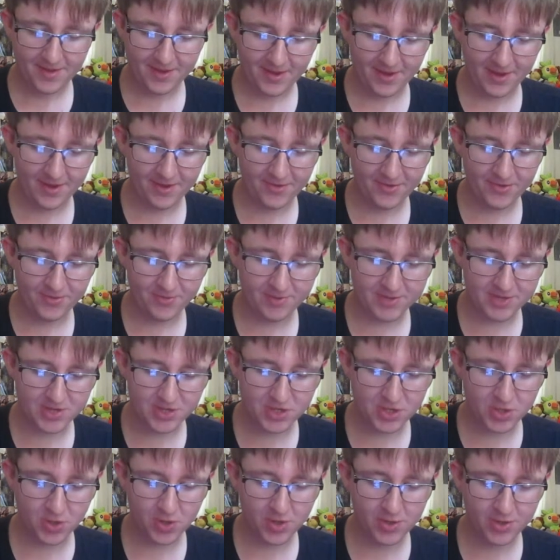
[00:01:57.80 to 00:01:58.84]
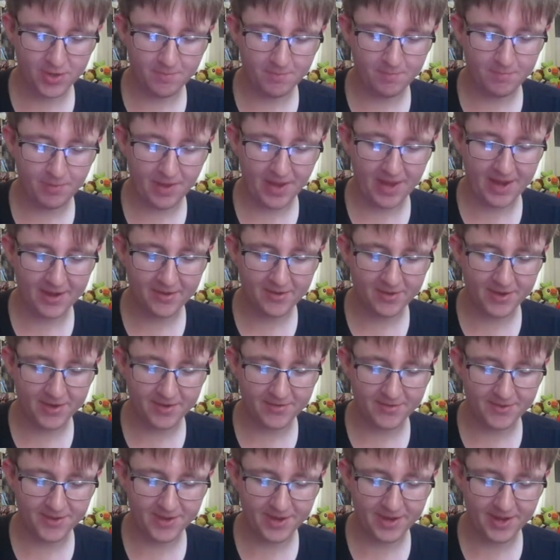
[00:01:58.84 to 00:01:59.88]
also want to show you the
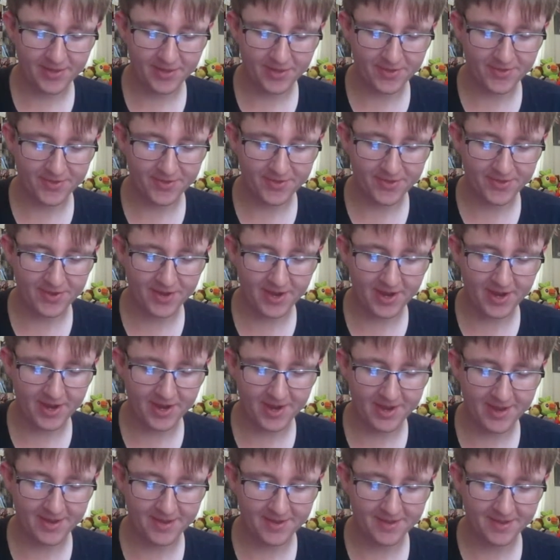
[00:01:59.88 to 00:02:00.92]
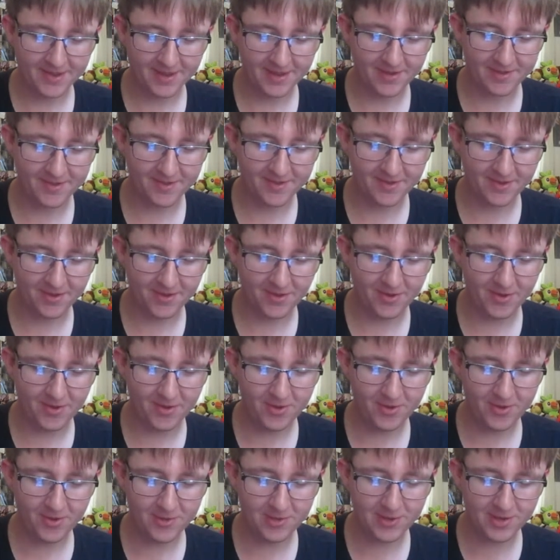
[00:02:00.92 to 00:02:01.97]
background today. The sky. It's
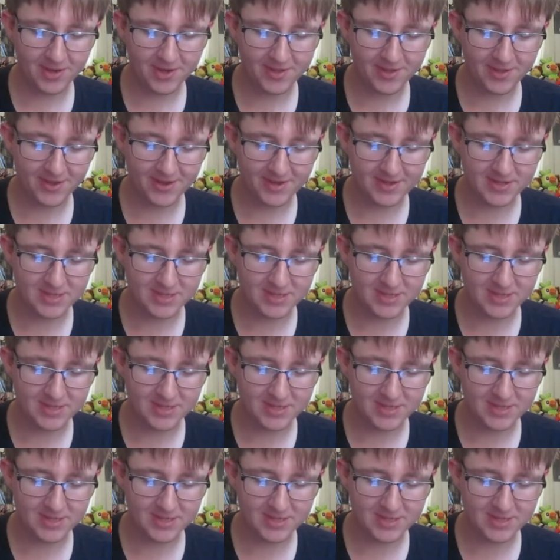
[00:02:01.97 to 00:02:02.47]
all looking like a